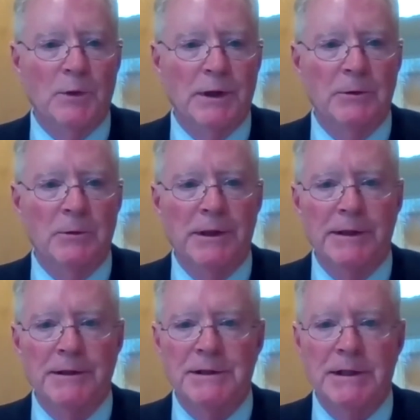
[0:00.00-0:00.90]
everyone
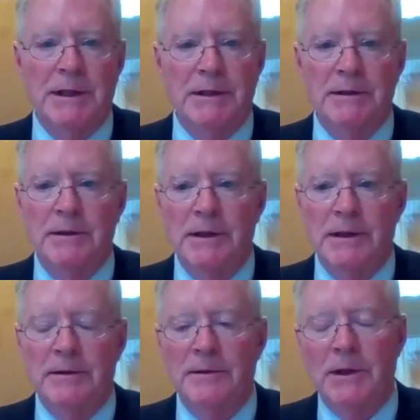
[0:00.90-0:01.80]
in the city,
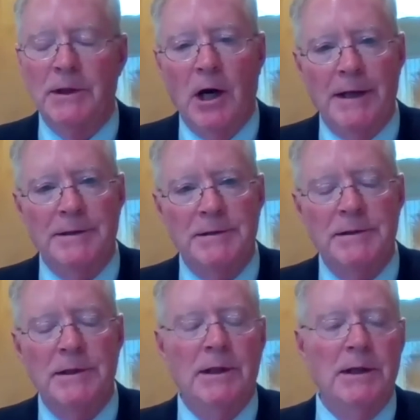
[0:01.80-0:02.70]
and the
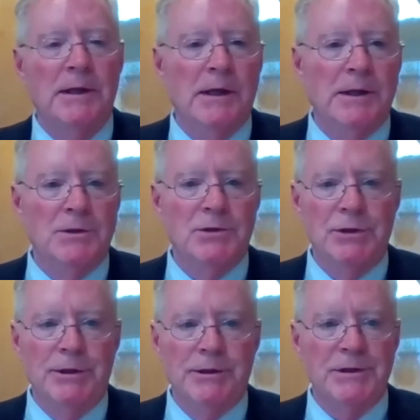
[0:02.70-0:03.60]
audits each
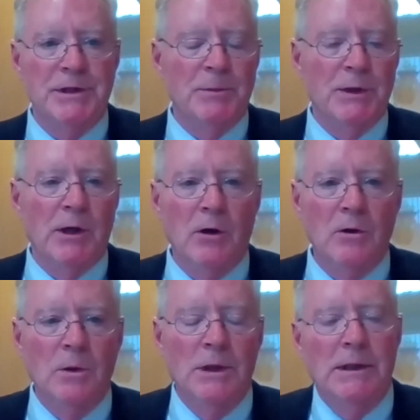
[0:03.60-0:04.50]
year seem to
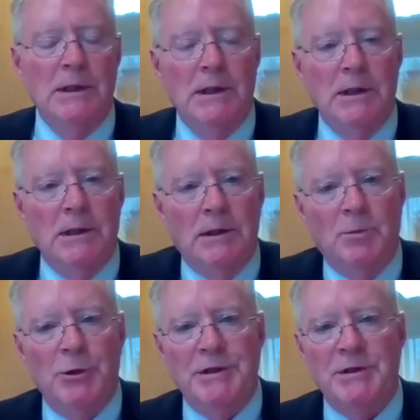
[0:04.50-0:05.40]
go
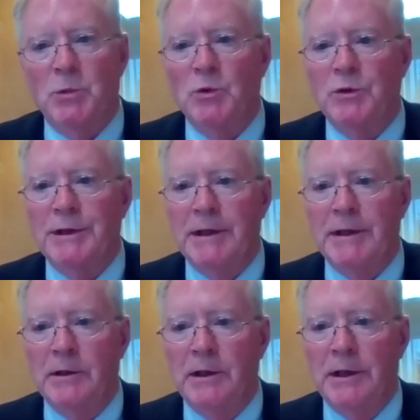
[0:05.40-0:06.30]
pretty smoothly
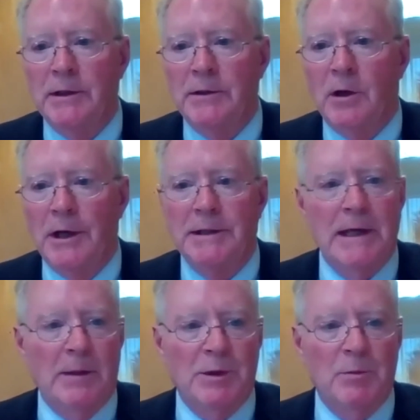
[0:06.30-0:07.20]
and on a
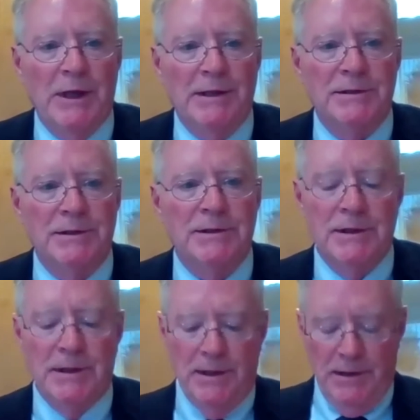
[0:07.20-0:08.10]
timely
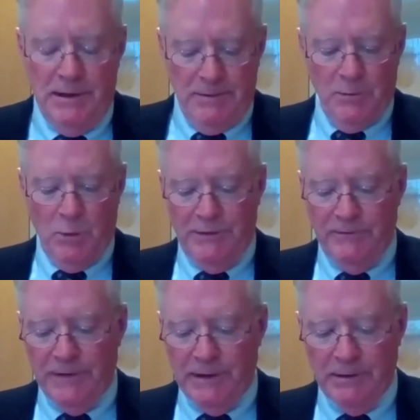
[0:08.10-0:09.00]
basis.
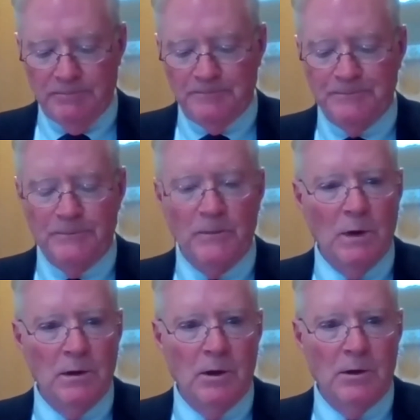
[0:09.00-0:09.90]
We've
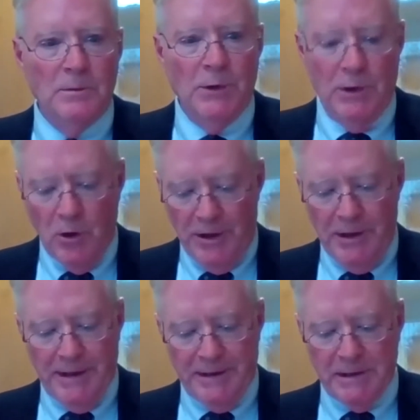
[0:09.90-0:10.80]
you can go to the
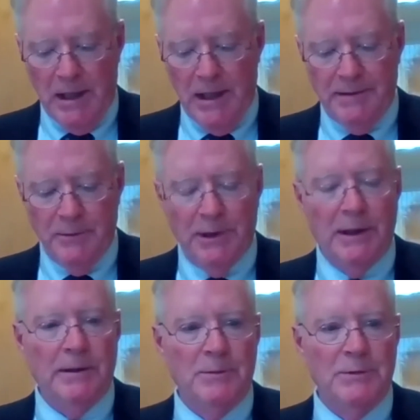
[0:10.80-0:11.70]
next slide. We're
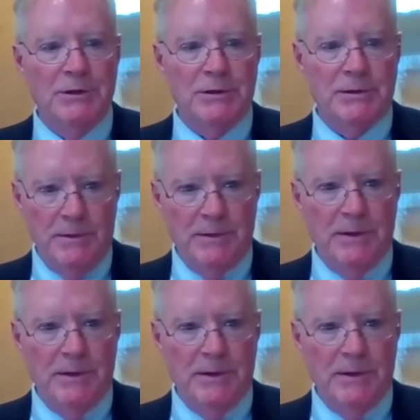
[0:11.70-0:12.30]
going to just